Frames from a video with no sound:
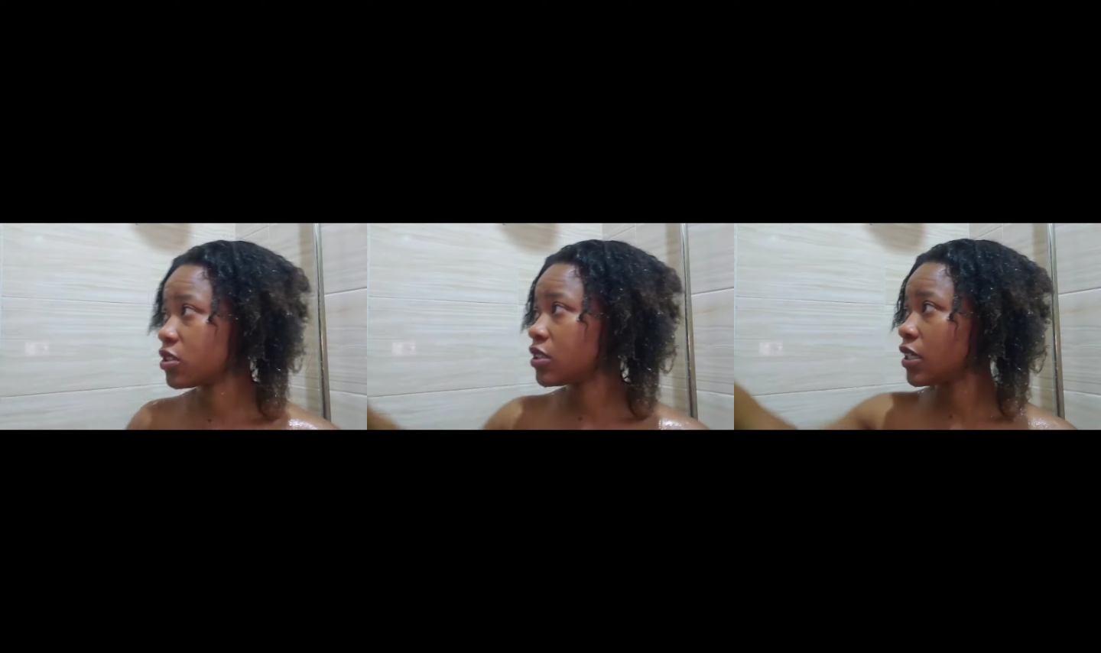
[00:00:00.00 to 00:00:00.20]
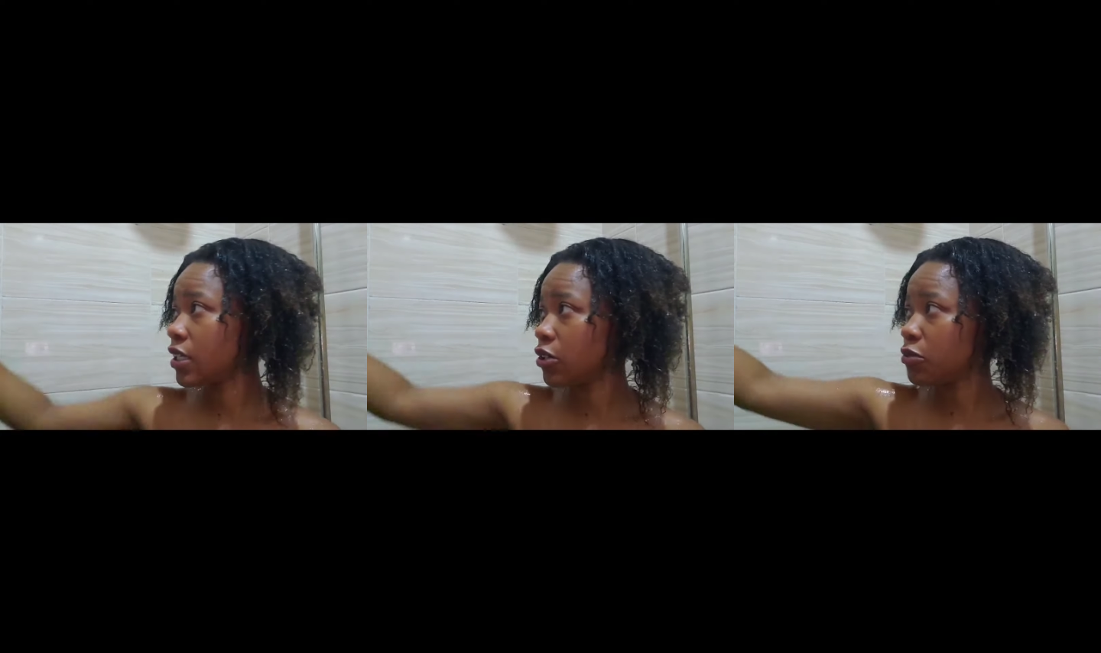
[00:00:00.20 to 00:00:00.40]

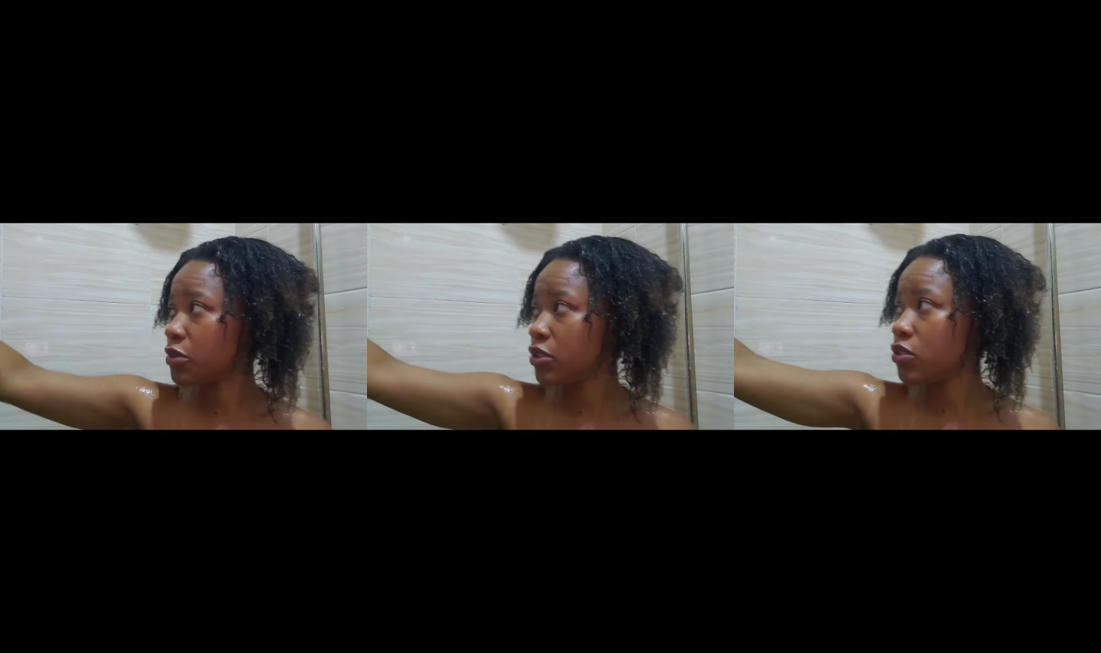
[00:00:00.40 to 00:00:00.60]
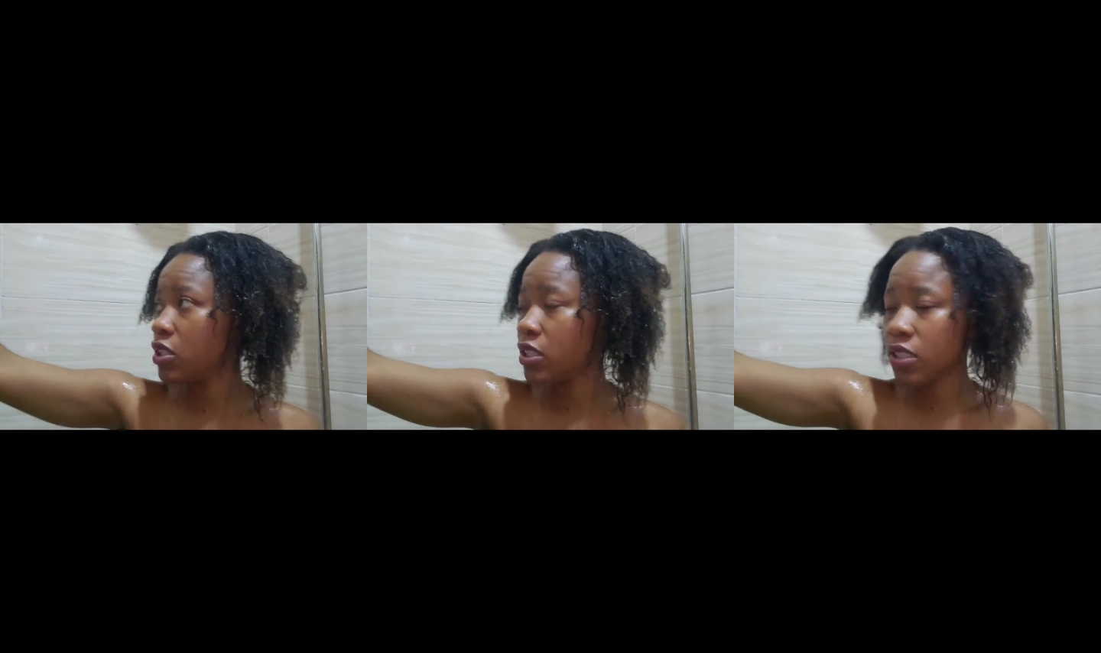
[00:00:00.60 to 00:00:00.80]
Then I'll be
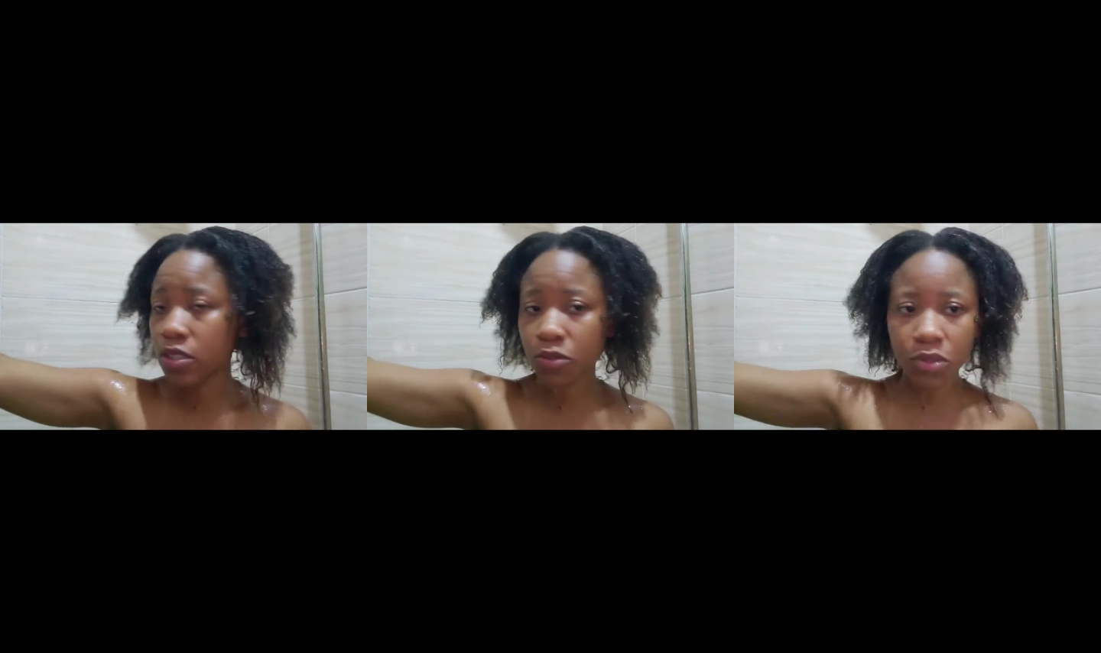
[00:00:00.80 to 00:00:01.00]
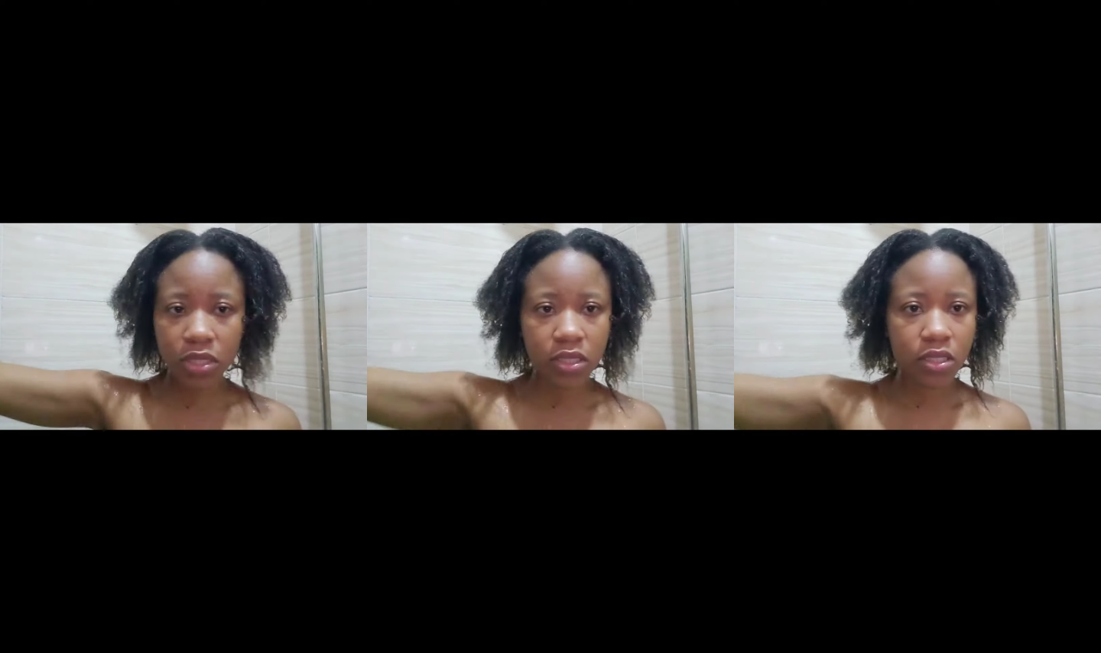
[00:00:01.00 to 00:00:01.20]
going
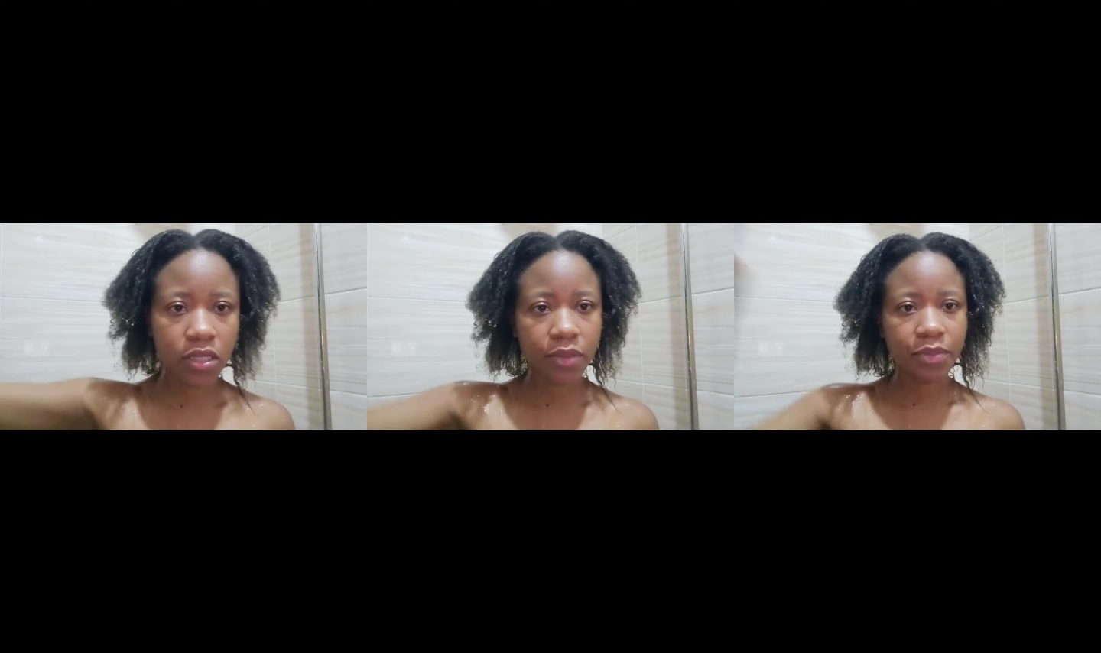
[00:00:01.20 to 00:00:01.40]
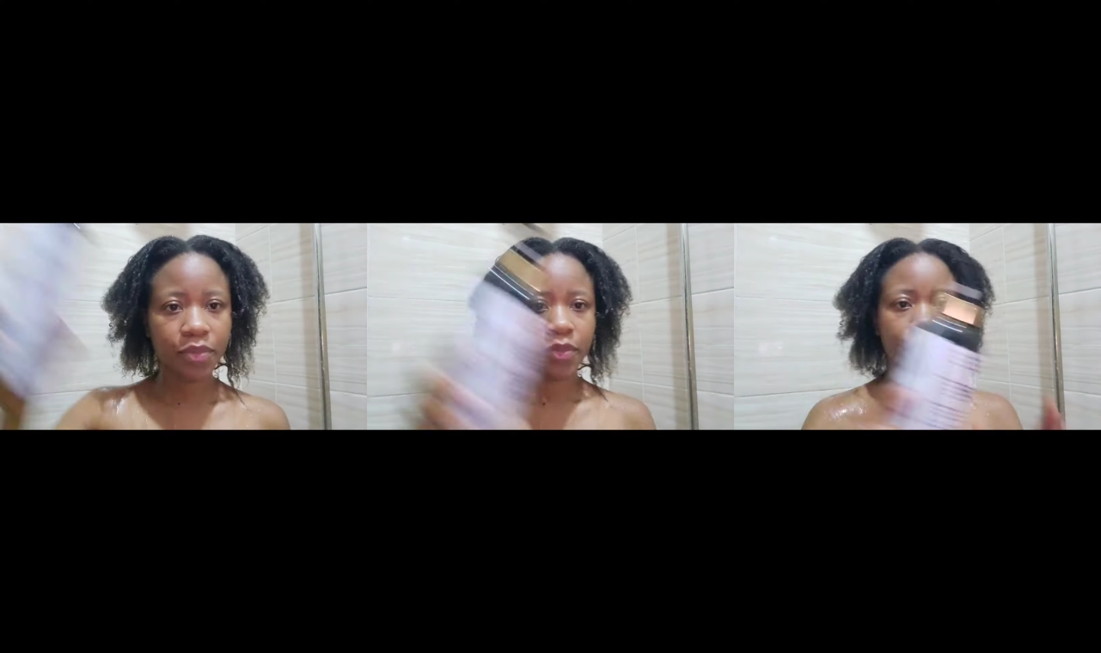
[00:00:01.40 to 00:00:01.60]
in with the